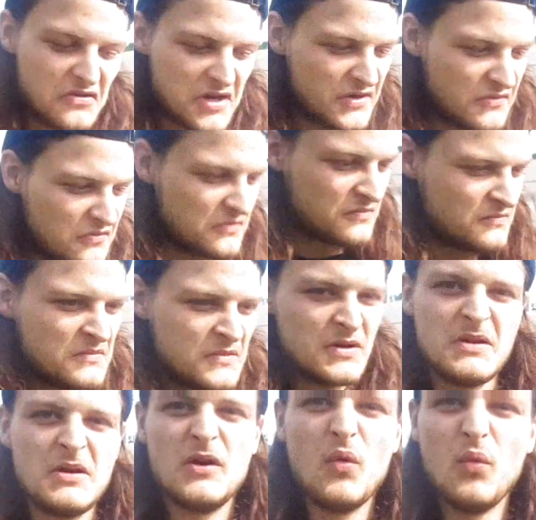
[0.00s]
Idol,
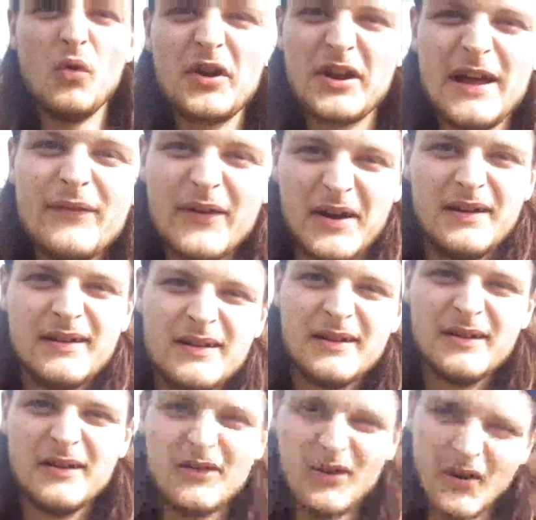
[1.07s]
whatever,
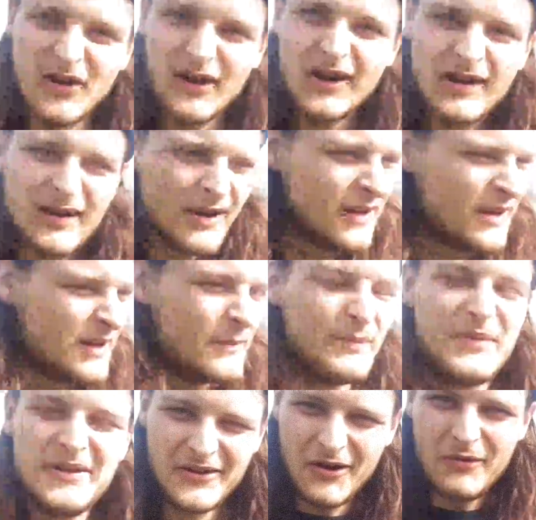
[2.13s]
alright?
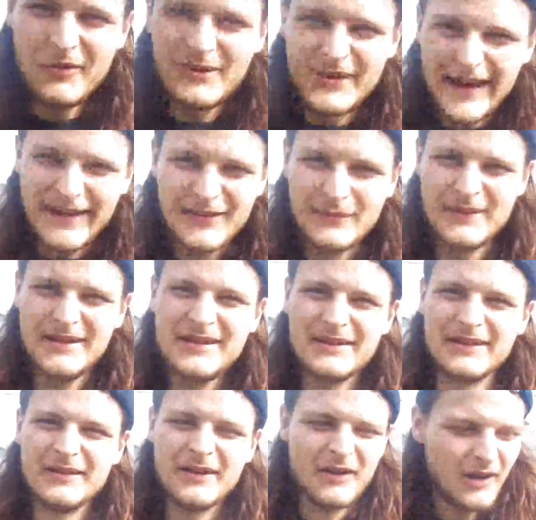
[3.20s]
But no one takes me
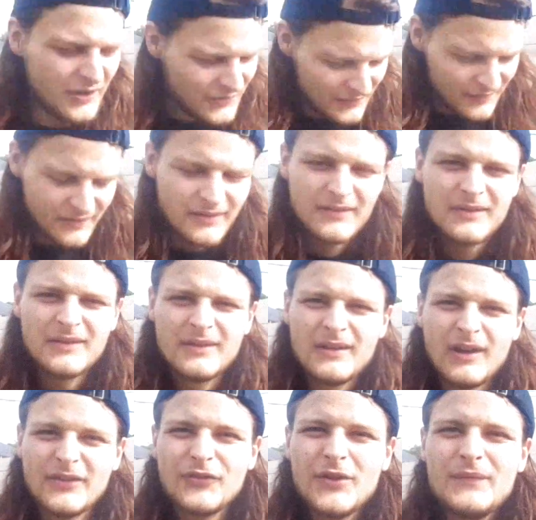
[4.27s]
in. I
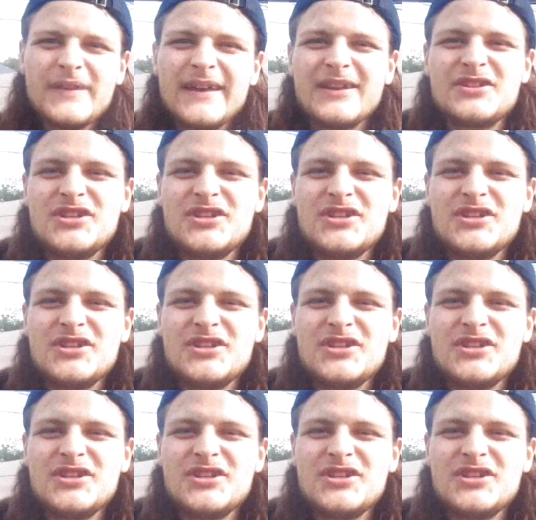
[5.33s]
don't even get a